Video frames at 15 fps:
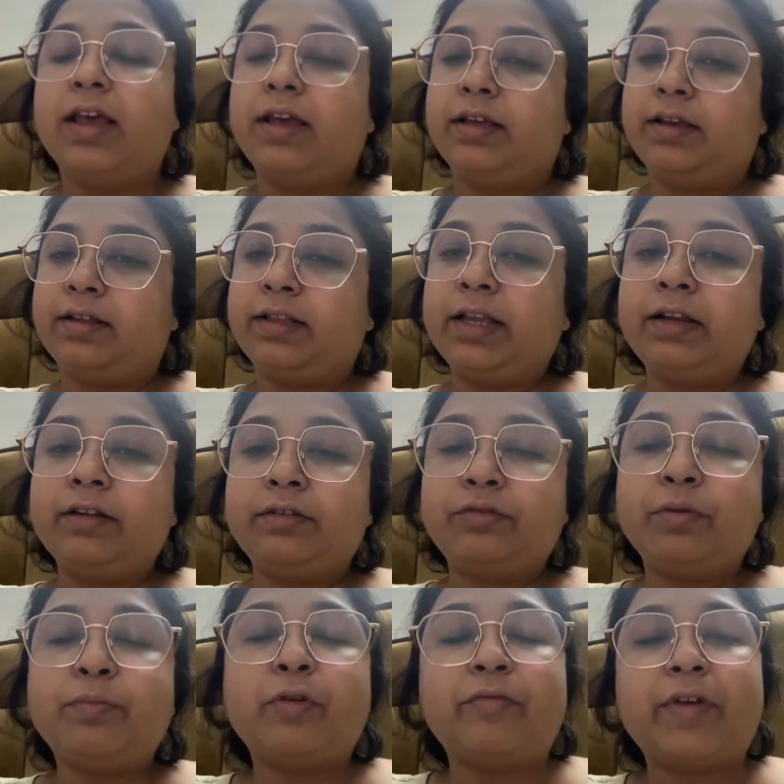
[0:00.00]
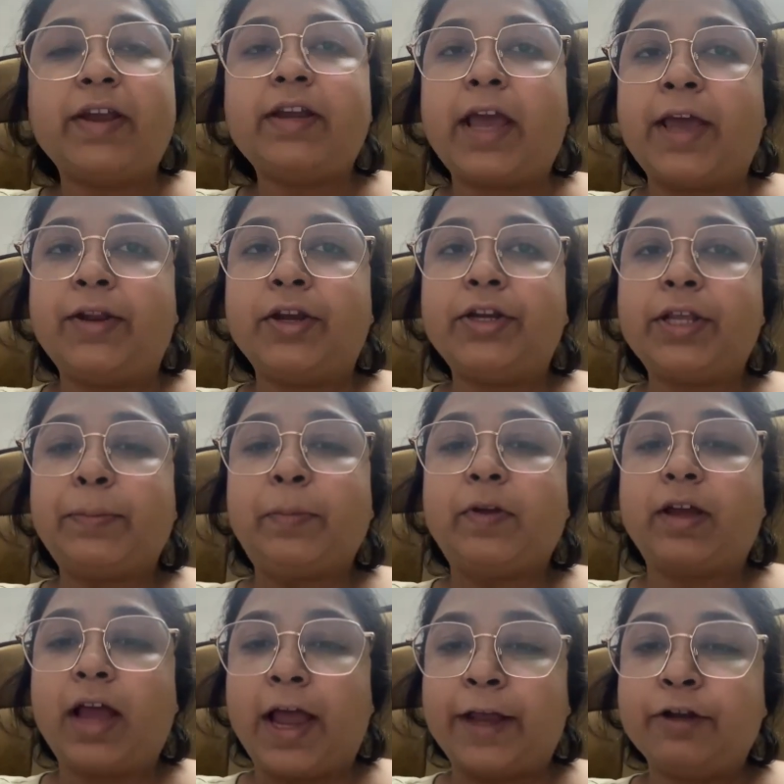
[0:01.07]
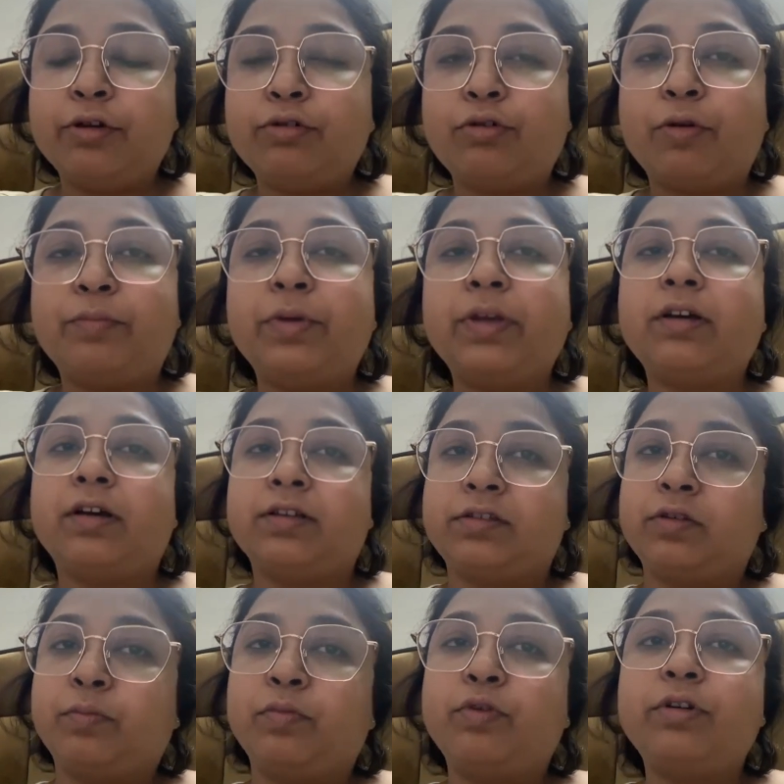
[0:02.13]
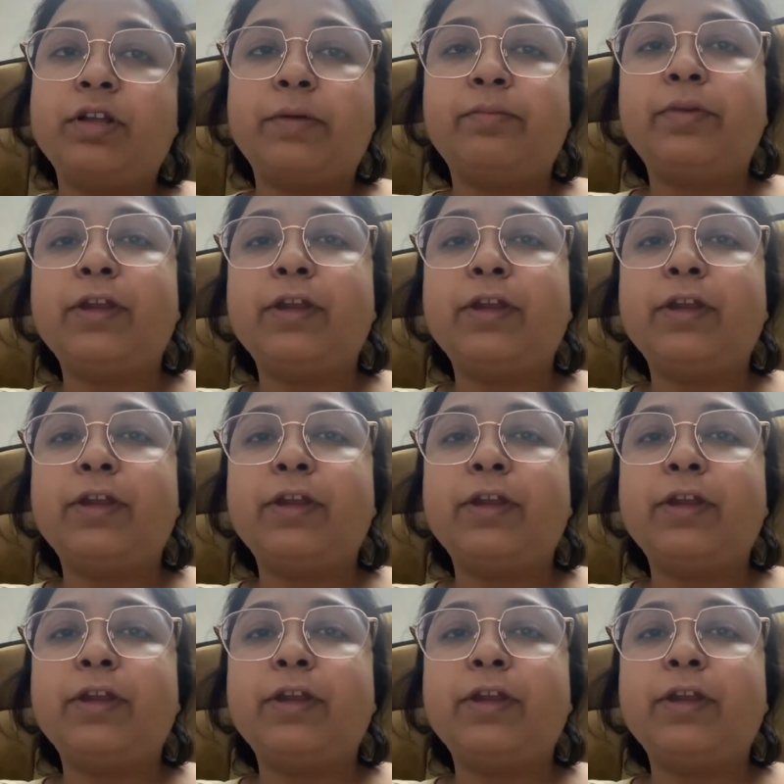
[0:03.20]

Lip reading: then to provide inotropic support.